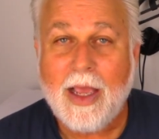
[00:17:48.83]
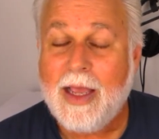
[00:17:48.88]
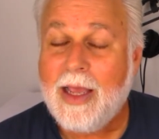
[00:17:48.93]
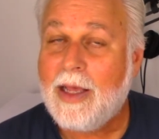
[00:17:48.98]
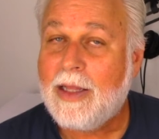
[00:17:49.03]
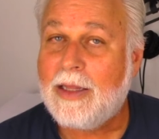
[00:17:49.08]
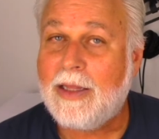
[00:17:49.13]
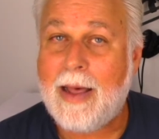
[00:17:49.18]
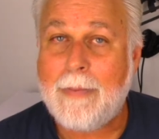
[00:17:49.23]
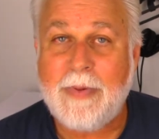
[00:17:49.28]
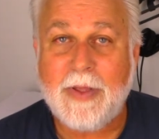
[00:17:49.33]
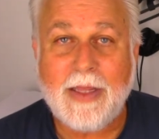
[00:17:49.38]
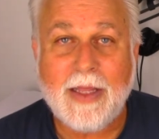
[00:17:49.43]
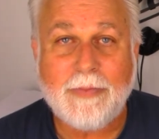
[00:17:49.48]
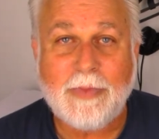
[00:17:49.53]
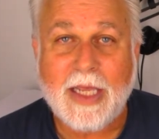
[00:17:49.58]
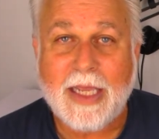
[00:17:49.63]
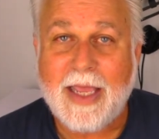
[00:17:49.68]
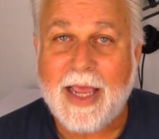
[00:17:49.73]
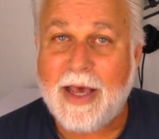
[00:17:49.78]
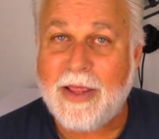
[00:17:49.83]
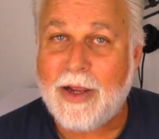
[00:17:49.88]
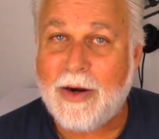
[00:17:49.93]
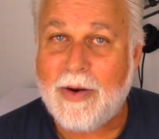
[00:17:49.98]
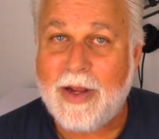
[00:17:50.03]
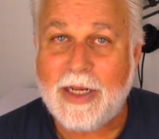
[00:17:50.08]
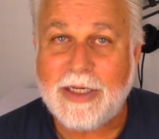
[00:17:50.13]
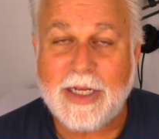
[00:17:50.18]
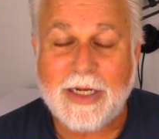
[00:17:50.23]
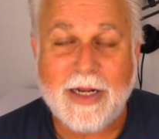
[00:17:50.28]
Lumping them together
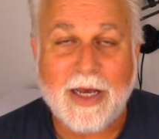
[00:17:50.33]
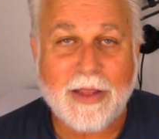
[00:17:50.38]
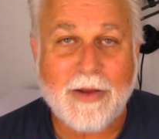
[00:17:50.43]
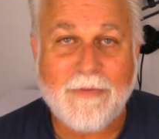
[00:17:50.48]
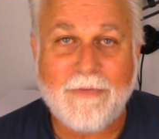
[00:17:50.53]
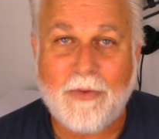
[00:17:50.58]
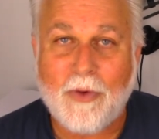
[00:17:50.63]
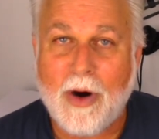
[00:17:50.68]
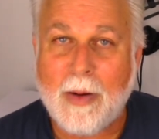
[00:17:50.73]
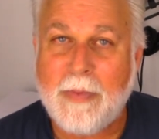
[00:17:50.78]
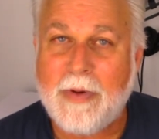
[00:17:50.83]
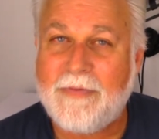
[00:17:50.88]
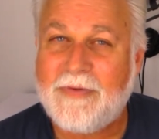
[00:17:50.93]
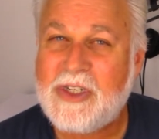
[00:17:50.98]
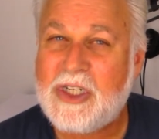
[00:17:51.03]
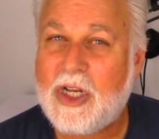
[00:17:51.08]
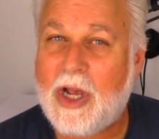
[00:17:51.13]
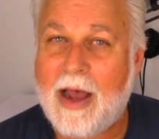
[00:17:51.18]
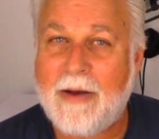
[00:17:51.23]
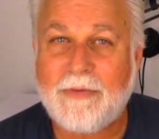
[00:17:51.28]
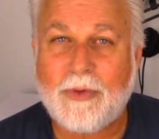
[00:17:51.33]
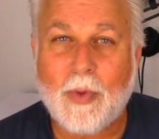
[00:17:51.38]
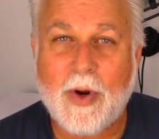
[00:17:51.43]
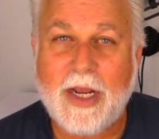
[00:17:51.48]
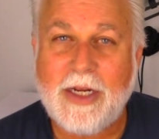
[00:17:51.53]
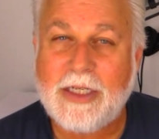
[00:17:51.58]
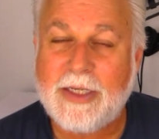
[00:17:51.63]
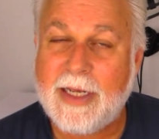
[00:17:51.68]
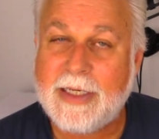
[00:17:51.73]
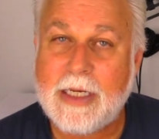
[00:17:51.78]
is another form of soft
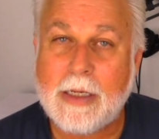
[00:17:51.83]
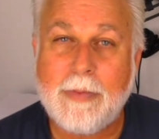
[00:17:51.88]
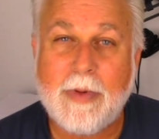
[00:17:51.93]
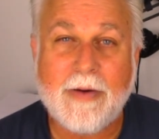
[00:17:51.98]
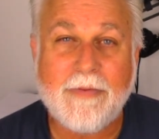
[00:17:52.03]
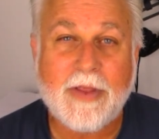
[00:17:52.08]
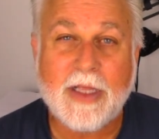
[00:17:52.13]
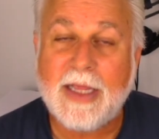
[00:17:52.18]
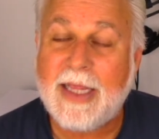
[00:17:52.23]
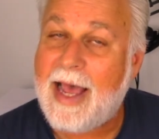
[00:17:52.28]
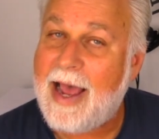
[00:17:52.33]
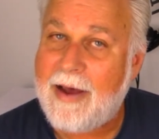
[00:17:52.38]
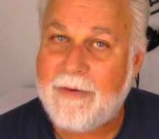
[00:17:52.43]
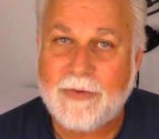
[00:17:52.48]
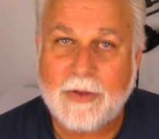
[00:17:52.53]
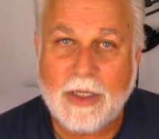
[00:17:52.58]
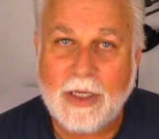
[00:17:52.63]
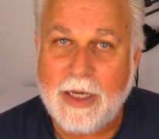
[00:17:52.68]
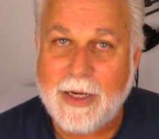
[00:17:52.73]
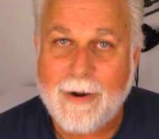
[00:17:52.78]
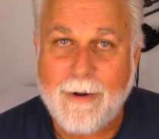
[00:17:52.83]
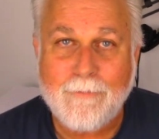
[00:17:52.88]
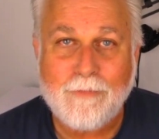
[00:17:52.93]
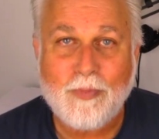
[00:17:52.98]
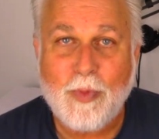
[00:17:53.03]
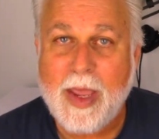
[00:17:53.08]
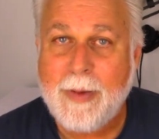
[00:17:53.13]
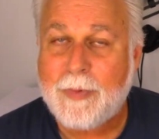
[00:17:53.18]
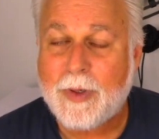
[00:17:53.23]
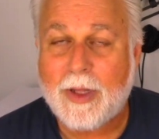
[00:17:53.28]
racism of the left.
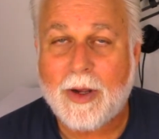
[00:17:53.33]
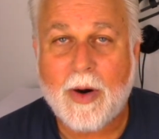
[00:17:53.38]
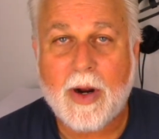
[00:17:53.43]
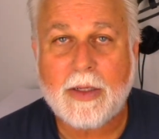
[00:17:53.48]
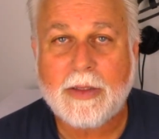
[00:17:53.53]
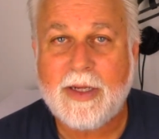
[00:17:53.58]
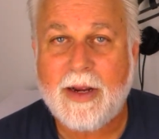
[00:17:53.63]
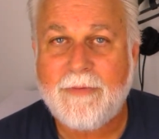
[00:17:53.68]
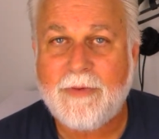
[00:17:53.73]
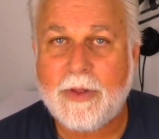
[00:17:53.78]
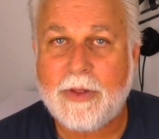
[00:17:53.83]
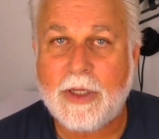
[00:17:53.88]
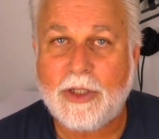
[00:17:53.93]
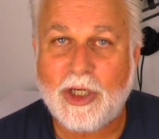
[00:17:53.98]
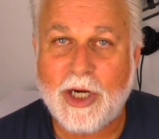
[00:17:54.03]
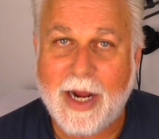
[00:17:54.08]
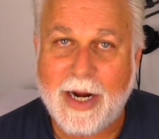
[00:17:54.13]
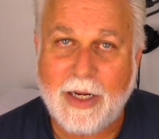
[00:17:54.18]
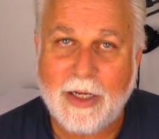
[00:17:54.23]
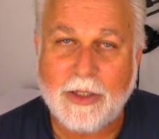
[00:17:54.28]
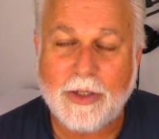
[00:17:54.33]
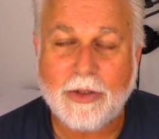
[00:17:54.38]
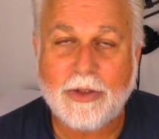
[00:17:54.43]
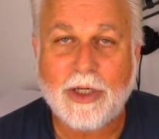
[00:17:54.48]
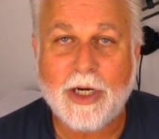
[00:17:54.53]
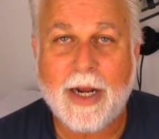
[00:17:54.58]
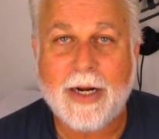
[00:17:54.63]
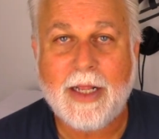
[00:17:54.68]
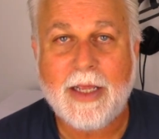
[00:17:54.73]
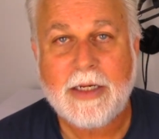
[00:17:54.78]
People are all different. The Chinese are
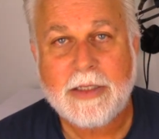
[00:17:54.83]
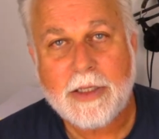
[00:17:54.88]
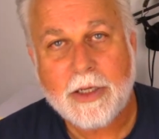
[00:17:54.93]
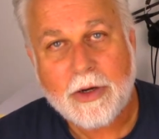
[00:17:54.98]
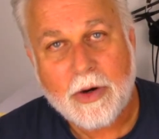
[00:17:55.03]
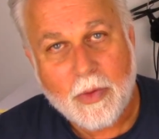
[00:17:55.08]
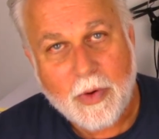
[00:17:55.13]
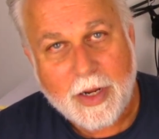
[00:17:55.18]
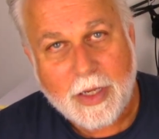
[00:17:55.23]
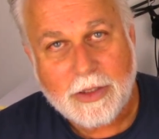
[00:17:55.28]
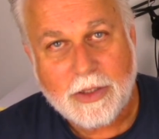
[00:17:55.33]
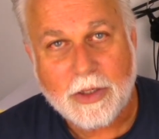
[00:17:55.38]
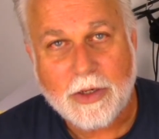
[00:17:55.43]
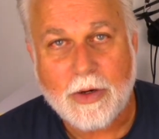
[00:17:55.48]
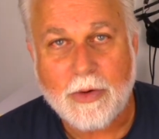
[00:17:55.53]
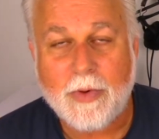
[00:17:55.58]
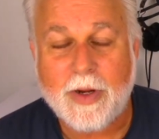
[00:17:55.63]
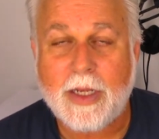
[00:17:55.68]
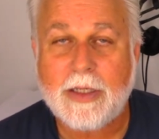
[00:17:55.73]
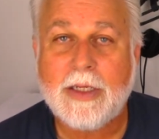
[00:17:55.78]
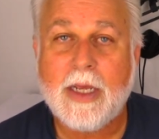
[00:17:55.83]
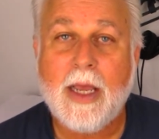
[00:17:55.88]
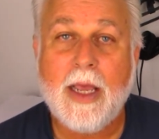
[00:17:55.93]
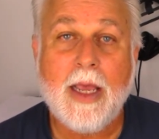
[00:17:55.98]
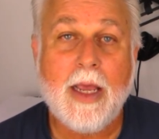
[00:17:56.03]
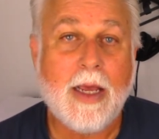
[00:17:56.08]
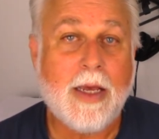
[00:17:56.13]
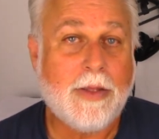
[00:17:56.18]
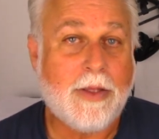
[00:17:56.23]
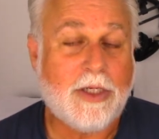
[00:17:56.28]
Chinese, the Koreans are Koreans.
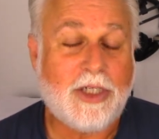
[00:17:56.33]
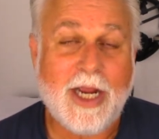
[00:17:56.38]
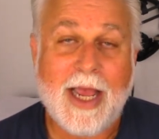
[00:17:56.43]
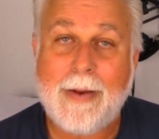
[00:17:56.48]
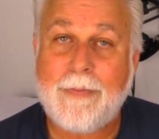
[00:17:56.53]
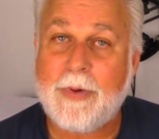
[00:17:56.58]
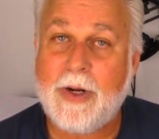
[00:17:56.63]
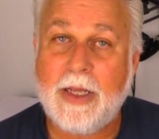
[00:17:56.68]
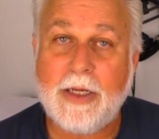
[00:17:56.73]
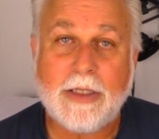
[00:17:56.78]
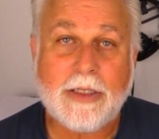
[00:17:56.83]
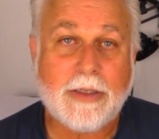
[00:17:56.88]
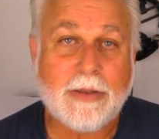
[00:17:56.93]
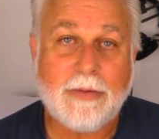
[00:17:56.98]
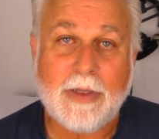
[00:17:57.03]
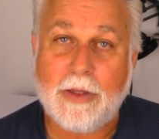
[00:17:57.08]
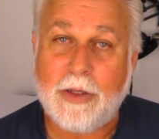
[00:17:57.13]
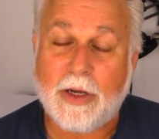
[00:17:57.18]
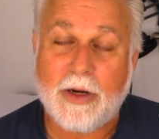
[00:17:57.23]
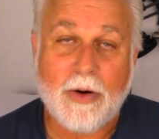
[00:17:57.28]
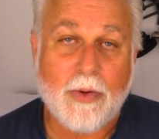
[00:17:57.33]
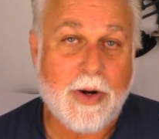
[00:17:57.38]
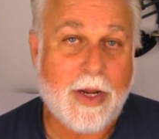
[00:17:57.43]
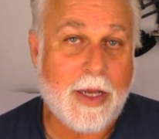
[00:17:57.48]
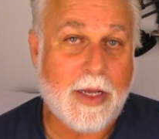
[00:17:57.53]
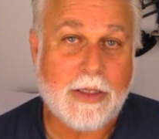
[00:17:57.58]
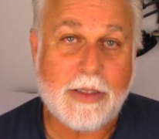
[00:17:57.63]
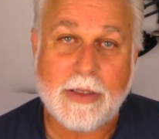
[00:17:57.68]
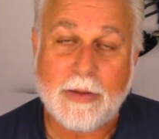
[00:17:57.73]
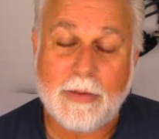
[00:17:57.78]
The Japanese and the
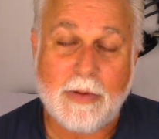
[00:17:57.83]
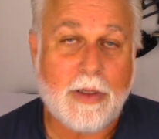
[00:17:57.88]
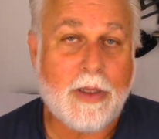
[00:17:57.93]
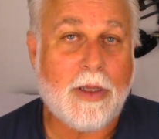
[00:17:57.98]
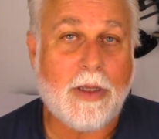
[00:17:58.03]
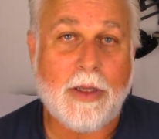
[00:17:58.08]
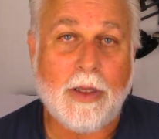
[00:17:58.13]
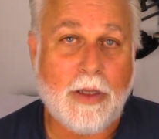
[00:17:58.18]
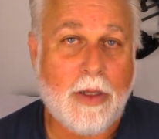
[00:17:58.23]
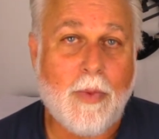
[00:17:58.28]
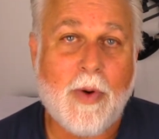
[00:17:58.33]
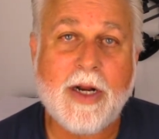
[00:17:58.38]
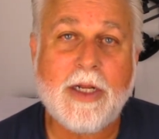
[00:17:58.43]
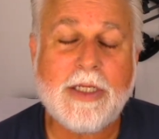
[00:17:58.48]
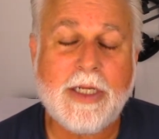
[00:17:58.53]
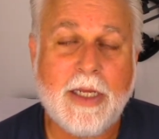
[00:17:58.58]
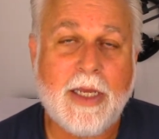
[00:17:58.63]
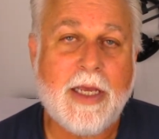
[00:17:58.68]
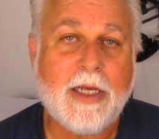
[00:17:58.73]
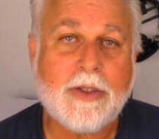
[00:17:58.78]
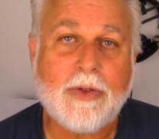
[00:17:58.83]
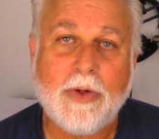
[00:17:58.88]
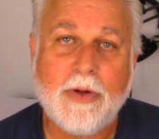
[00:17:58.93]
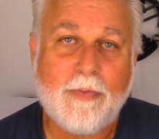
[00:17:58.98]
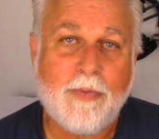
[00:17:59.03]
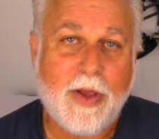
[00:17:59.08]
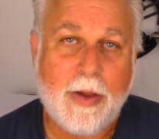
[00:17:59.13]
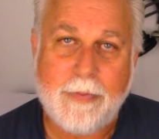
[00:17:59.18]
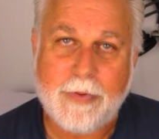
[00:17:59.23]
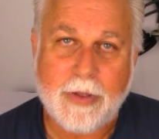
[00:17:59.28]
Koreans, you want to see a history of
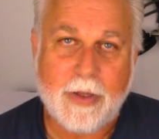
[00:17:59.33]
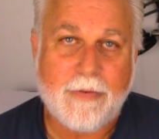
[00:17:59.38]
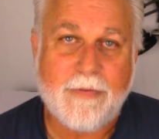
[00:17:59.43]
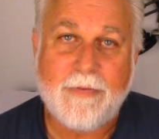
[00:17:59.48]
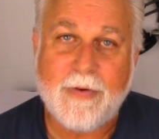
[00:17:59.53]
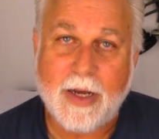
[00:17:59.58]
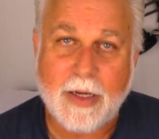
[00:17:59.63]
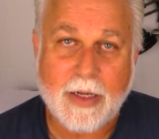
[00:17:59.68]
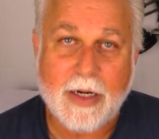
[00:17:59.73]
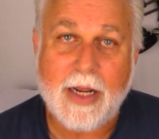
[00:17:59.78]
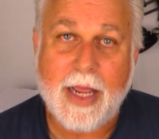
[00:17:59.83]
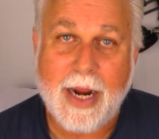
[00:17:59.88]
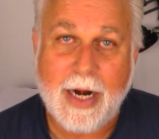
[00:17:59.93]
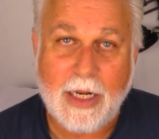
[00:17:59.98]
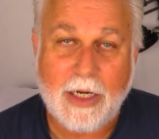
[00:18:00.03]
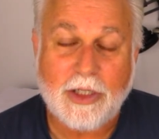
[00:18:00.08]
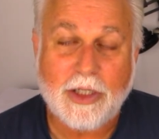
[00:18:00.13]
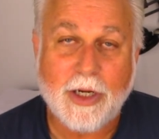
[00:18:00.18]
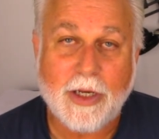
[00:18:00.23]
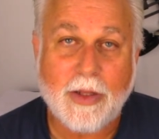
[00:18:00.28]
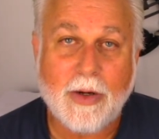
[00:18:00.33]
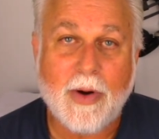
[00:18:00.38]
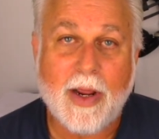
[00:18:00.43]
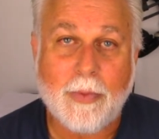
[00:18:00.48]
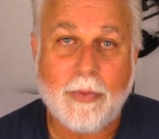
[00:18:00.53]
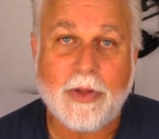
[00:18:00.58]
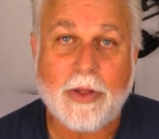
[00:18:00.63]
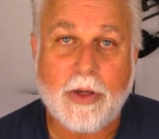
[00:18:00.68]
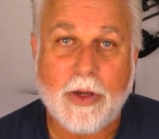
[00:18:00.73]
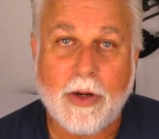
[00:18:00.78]
people that fucking hate each other and
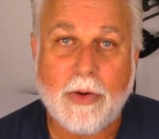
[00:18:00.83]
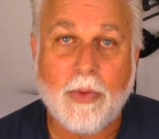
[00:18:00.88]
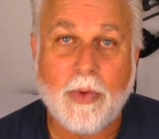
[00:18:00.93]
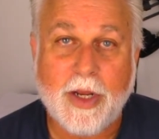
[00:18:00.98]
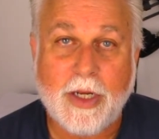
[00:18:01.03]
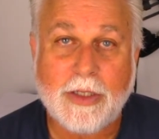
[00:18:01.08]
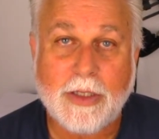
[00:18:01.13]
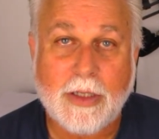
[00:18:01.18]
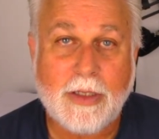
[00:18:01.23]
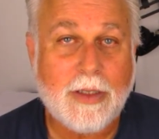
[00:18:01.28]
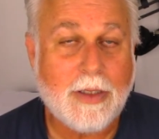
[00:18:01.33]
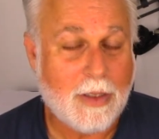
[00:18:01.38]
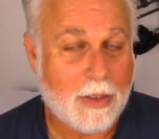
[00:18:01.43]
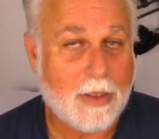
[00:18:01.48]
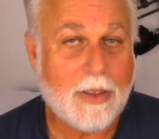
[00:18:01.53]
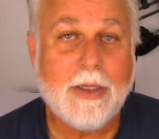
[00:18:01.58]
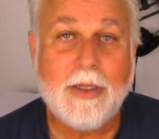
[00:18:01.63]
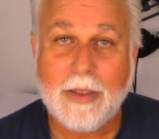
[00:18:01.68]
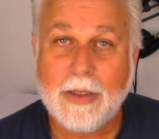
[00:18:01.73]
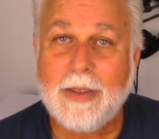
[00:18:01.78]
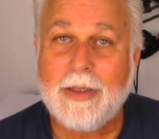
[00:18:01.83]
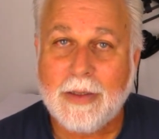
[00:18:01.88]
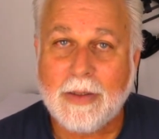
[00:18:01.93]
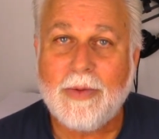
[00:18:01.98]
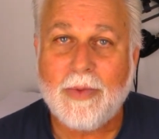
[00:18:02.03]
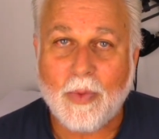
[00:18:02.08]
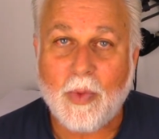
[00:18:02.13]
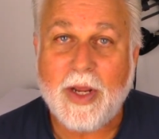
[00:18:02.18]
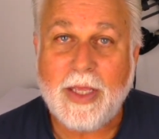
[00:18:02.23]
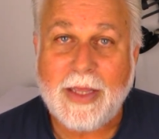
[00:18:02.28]
with good reason?
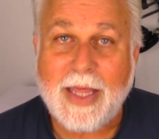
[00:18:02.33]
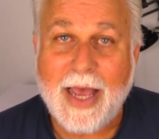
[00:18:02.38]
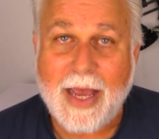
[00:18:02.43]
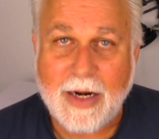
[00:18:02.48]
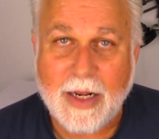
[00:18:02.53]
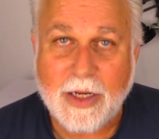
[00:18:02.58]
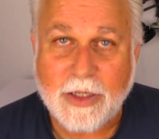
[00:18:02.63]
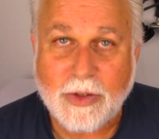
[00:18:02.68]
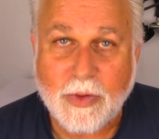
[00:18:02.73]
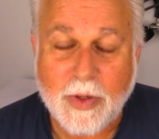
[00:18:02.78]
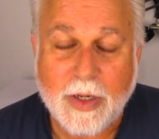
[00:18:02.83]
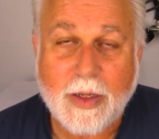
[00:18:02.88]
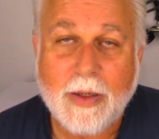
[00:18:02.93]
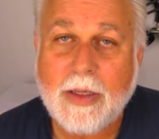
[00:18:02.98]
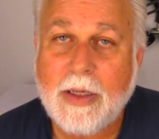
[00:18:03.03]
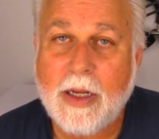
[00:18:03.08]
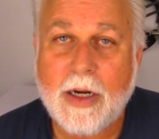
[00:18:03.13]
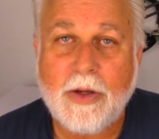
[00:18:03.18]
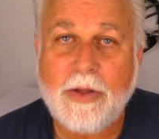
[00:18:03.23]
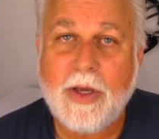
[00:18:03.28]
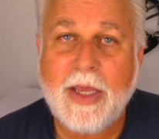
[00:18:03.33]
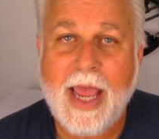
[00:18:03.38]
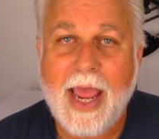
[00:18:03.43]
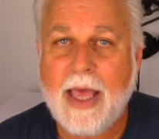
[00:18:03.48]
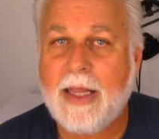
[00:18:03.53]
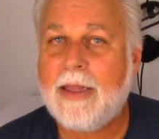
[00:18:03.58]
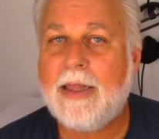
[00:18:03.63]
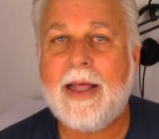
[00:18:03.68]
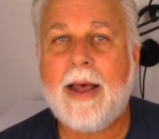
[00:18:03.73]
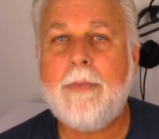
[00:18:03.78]
Read that history. You
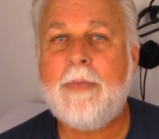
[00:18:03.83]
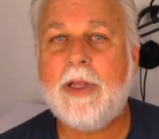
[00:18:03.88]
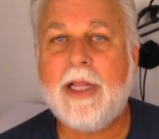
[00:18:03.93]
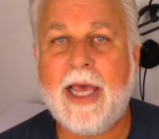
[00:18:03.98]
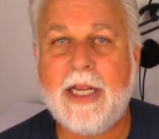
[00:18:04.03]
can't lump